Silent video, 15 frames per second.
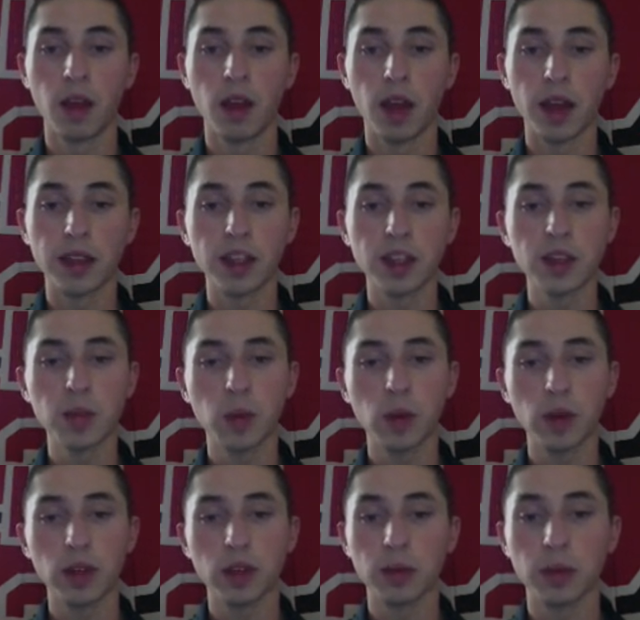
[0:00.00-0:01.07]
At this
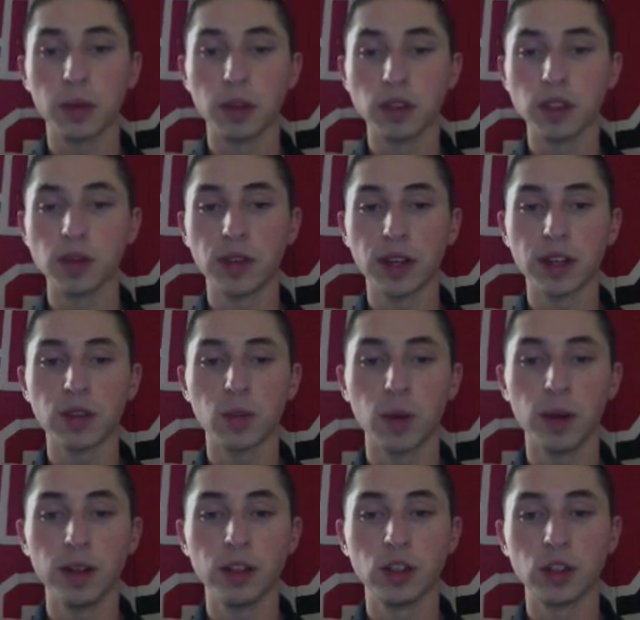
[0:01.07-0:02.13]
point, the most effective
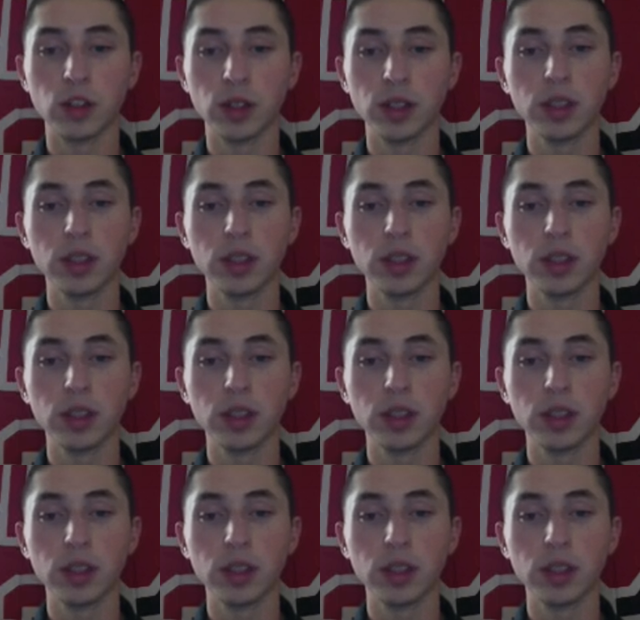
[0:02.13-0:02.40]
way to treat